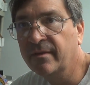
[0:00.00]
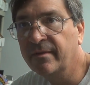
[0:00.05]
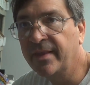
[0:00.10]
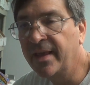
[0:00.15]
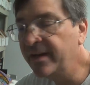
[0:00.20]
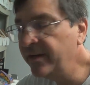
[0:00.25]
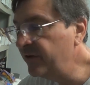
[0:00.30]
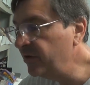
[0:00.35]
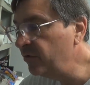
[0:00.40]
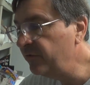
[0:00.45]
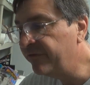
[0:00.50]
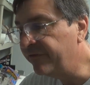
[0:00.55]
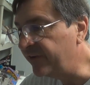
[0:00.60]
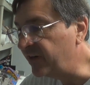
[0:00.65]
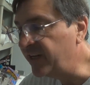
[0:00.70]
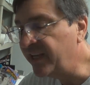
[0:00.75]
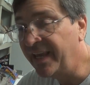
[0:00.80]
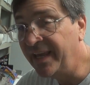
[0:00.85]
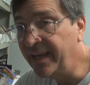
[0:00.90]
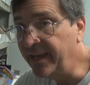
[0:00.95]
They do
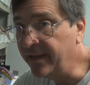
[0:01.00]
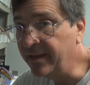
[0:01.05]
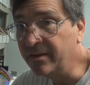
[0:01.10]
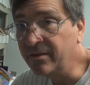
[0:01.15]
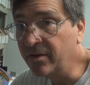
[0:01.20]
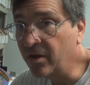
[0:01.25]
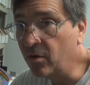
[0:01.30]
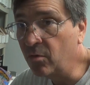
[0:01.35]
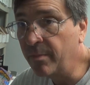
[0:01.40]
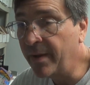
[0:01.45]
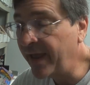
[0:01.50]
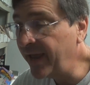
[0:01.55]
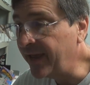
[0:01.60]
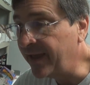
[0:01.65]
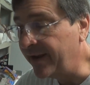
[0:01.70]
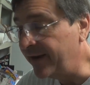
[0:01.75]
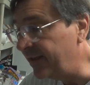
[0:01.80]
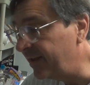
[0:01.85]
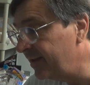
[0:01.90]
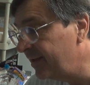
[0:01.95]
fatigue and go
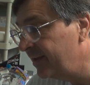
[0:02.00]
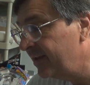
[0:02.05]
bad.